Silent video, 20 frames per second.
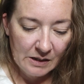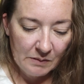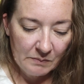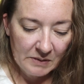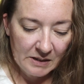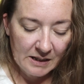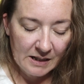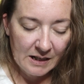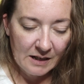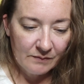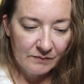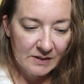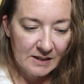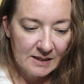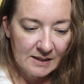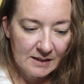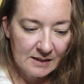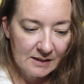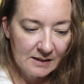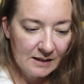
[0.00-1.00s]
I'm going to have to
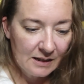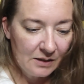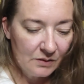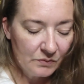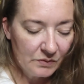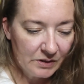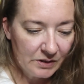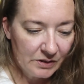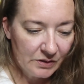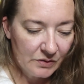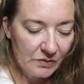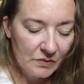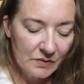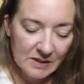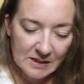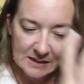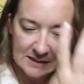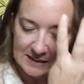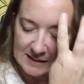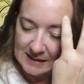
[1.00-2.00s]
sit down with those
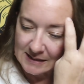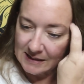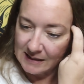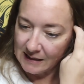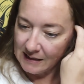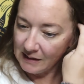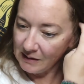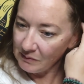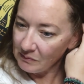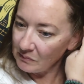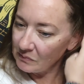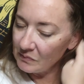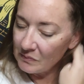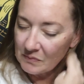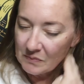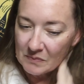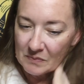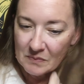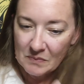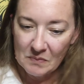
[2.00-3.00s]
and see.
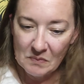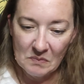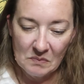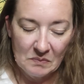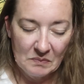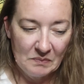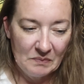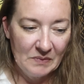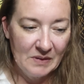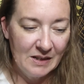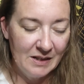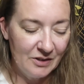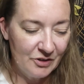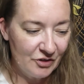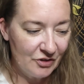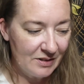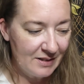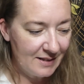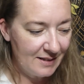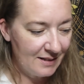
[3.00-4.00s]

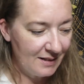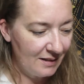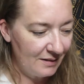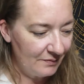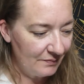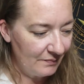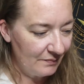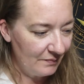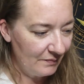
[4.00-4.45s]
Interesting.